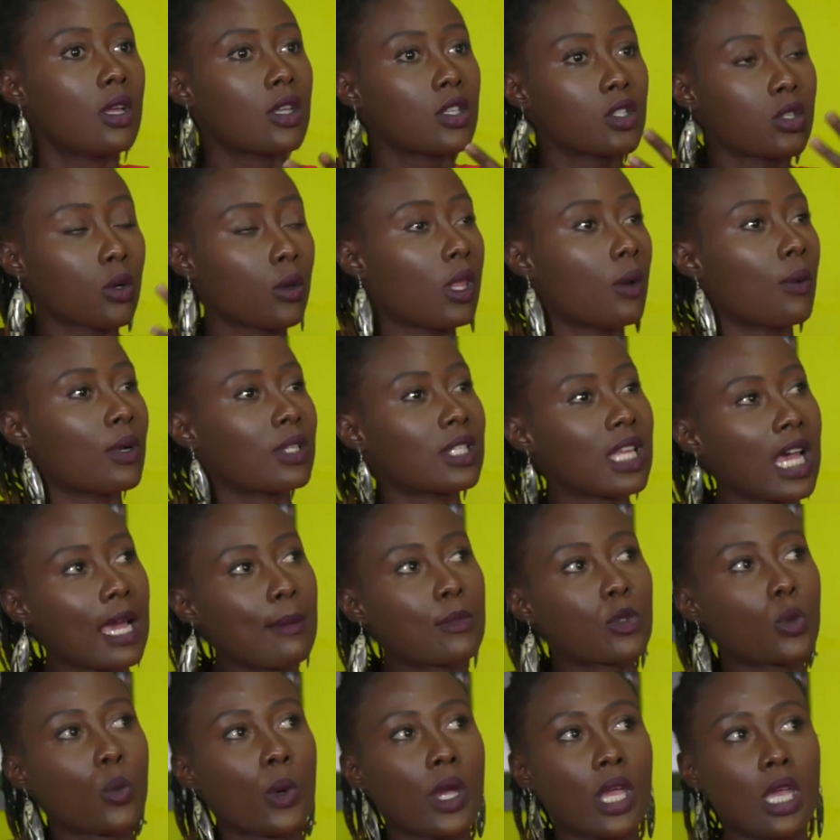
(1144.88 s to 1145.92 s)
So there were
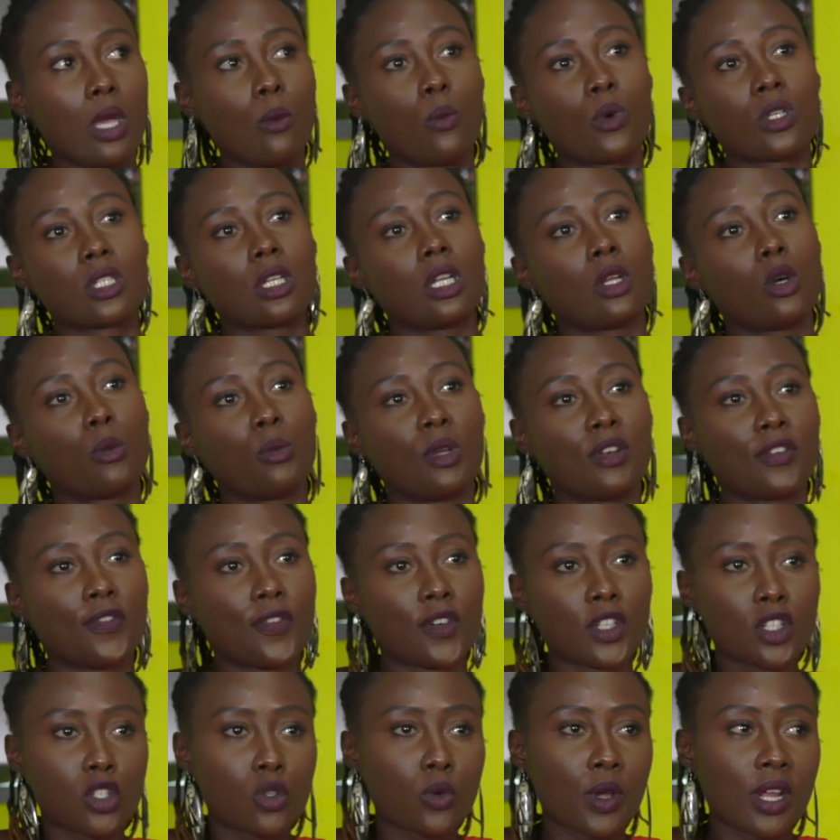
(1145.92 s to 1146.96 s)
times where it was a little bit
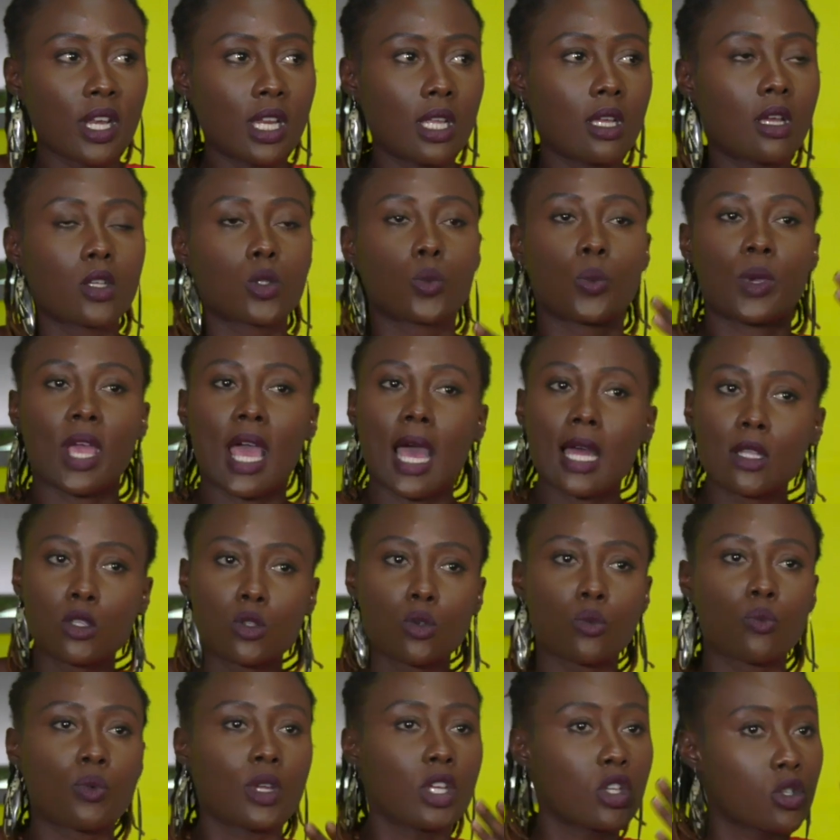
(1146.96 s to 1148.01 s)
frustrating because we had
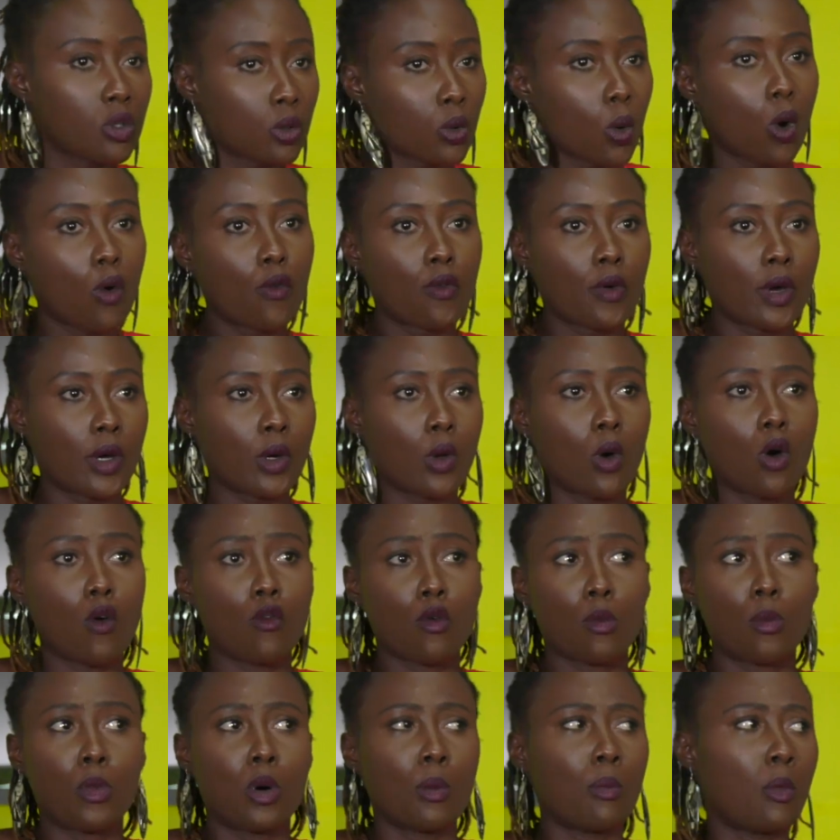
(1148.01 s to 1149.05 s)
to reshoot over and
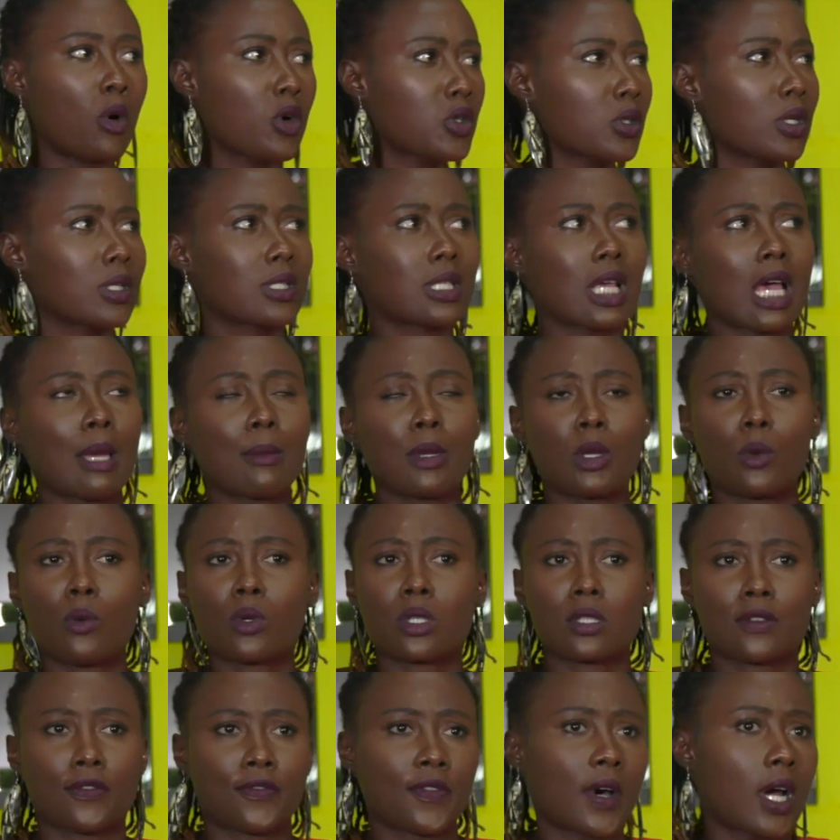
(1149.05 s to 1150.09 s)
over, but most of the time it
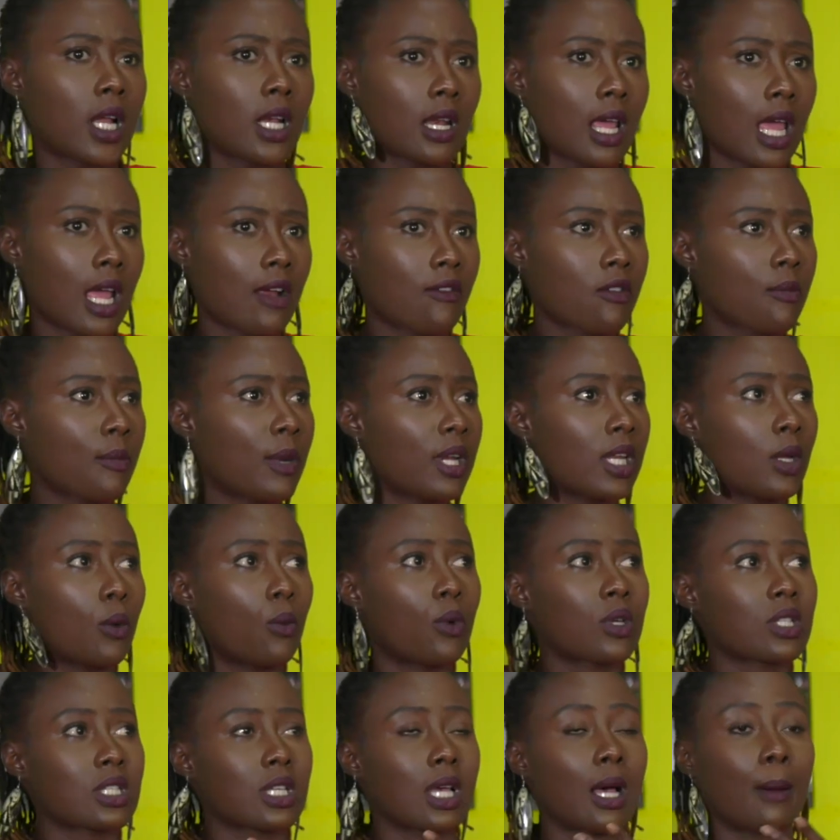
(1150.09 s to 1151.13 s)
was fun. Everybody
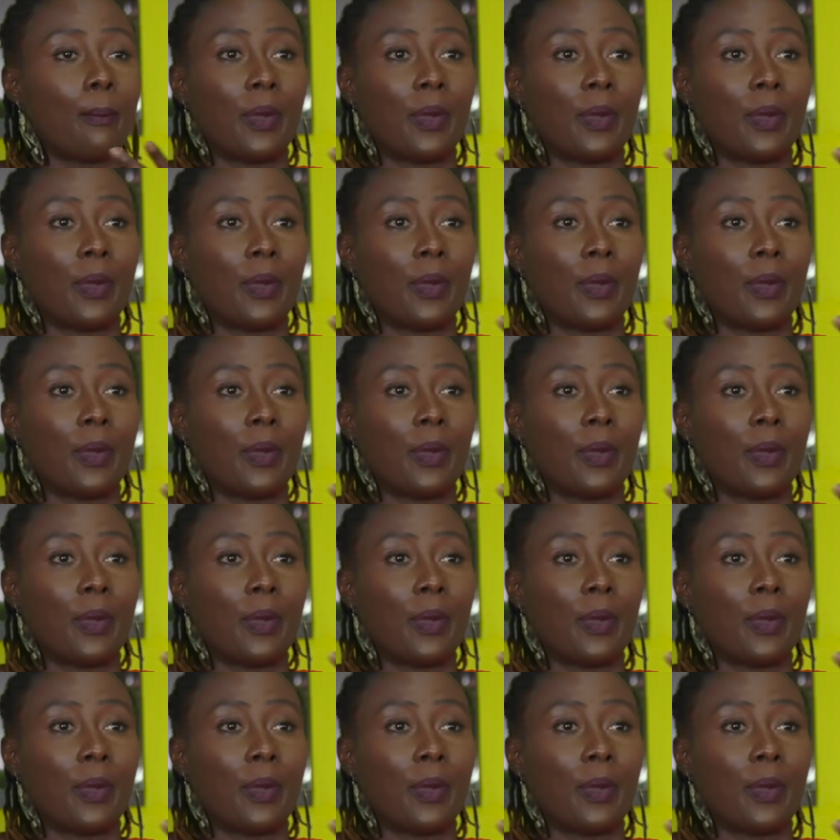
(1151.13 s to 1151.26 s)
was a